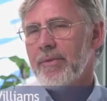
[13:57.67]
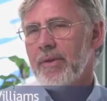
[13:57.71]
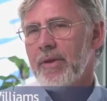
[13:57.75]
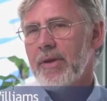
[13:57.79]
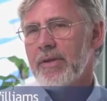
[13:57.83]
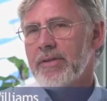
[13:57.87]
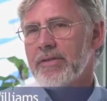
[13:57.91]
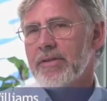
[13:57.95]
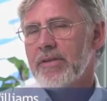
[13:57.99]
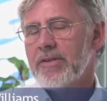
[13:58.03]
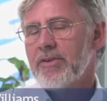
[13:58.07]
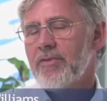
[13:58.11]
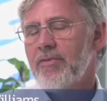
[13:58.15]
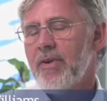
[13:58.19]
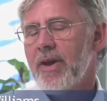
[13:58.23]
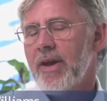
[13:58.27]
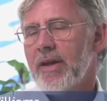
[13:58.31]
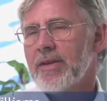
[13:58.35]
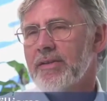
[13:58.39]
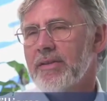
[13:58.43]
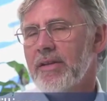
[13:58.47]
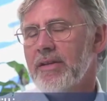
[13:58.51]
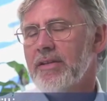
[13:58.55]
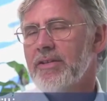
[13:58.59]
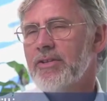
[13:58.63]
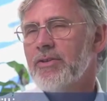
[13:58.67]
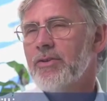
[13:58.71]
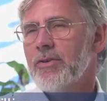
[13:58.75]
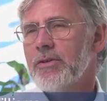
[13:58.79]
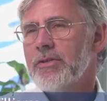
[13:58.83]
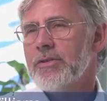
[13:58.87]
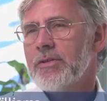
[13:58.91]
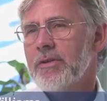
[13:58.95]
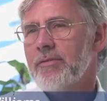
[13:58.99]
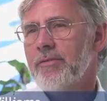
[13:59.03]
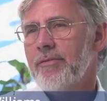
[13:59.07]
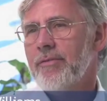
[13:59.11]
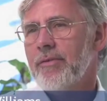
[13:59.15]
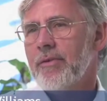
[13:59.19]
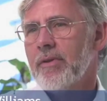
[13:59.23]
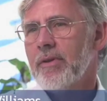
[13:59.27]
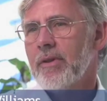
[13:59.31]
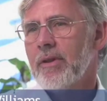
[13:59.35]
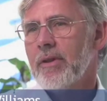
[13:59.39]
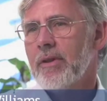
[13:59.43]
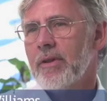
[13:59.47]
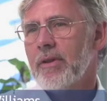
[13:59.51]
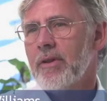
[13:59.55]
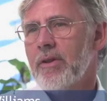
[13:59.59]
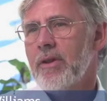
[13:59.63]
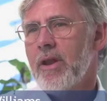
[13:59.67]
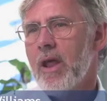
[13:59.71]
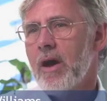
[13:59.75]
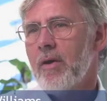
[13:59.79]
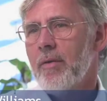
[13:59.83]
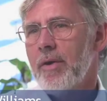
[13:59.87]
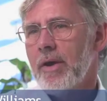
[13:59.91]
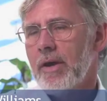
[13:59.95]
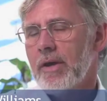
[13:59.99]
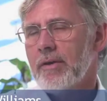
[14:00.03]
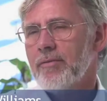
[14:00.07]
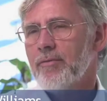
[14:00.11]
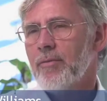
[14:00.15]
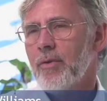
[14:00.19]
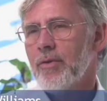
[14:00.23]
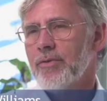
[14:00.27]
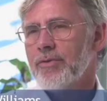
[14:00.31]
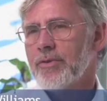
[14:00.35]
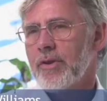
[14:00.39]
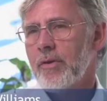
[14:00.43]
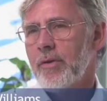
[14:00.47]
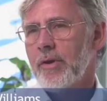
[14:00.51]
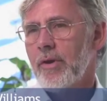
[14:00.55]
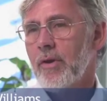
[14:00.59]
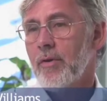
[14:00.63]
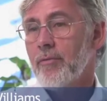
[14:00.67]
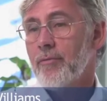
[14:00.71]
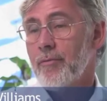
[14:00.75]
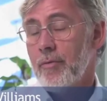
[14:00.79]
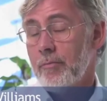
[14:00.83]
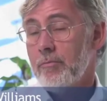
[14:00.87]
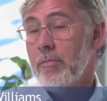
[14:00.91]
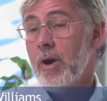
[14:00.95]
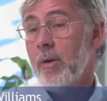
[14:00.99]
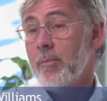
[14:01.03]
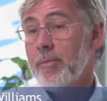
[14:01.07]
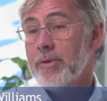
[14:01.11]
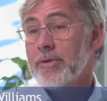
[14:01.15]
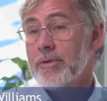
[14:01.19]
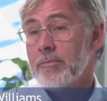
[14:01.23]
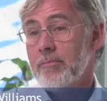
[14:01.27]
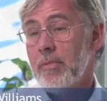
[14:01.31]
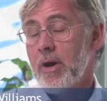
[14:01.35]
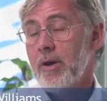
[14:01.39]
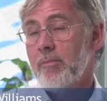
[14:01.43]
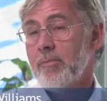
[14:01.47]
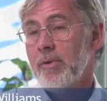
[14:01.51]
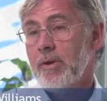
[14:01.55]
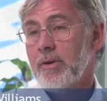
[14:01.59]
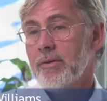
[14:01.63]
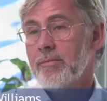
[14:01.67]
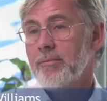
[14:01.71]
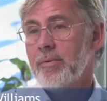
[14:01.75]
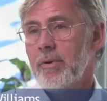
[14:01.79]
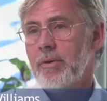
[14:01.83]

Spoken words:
It's a direct, intuitive knowing of what's going on from moment to moment,